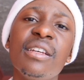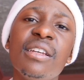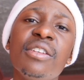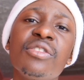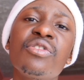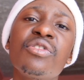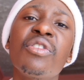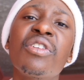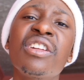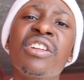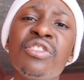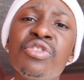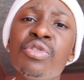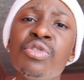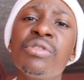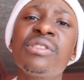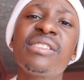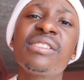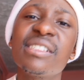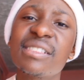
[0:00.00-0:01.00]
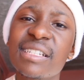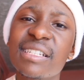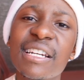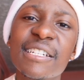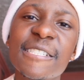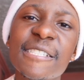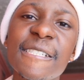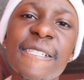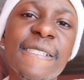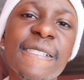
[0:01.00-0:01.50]
So reduce
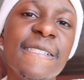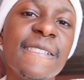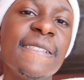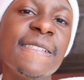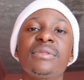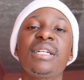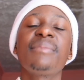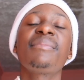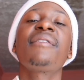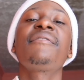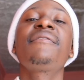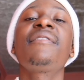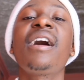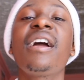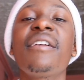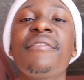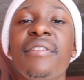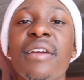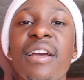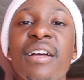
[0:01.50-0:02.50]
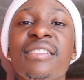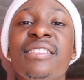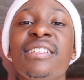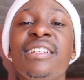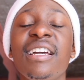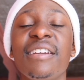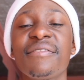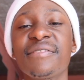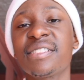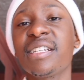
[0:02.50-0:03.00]
distractions. Number 5, healthy
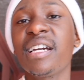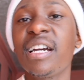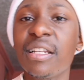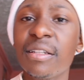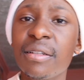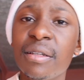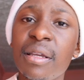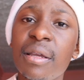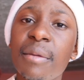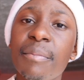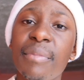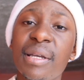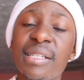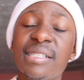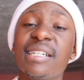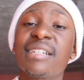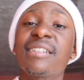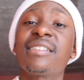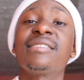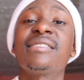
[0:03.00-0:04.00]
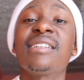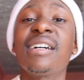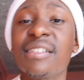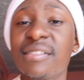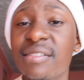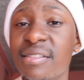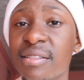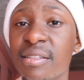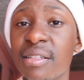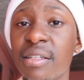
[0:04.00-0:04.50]
lifestyle, better
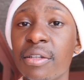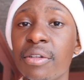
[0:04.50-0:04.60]
results.